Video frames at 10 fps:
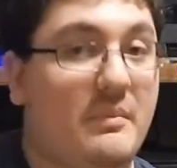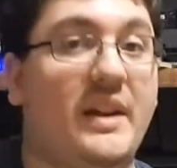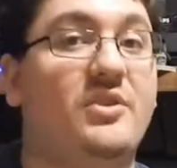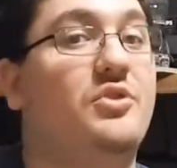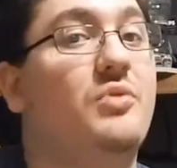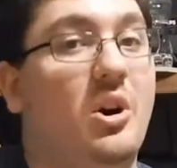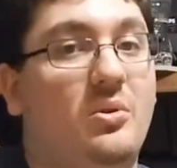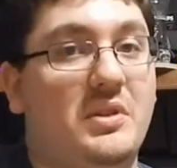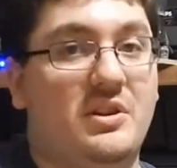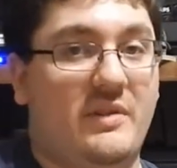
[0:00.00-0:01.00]
my new
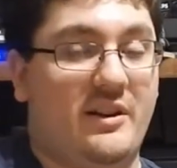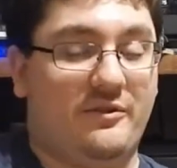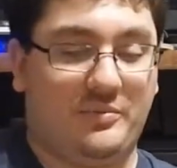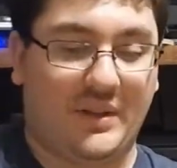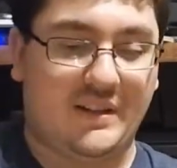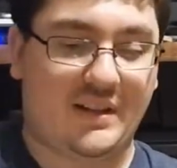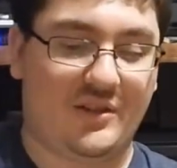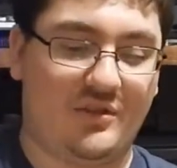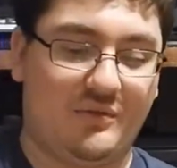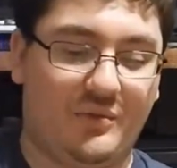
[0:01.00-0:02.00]
holy grail for
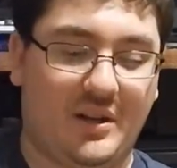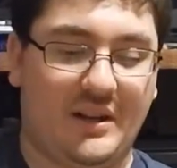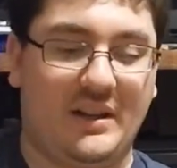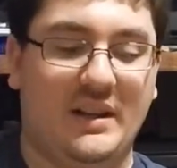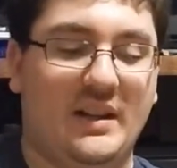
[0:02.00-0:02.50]
PlayStation 1,